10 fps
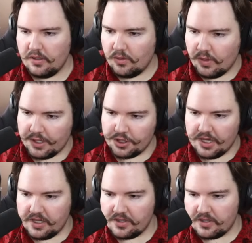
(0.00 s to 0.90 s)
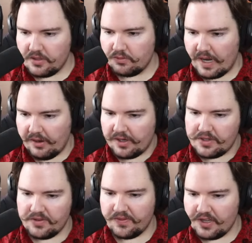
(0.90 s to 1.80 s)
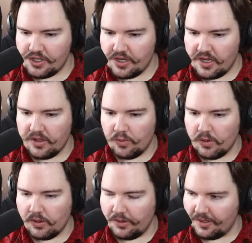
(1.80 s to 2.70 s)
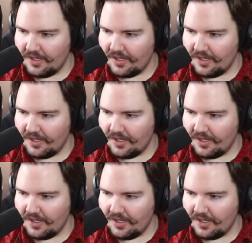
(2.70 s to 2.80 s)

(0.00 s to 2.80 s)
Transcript: which is the rarest fish in the world.